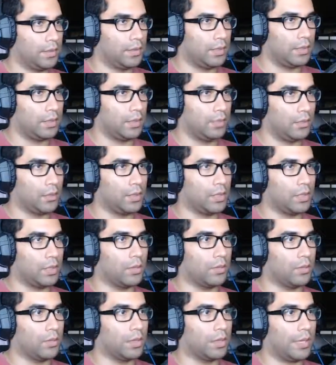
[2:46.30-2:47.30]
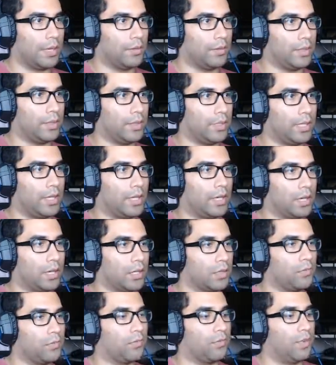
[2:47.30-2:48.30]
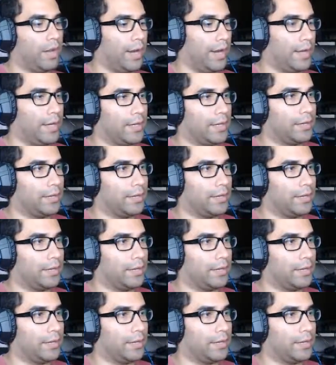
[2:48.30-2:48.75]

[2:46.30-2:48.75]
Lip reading: No, go down here, Fran.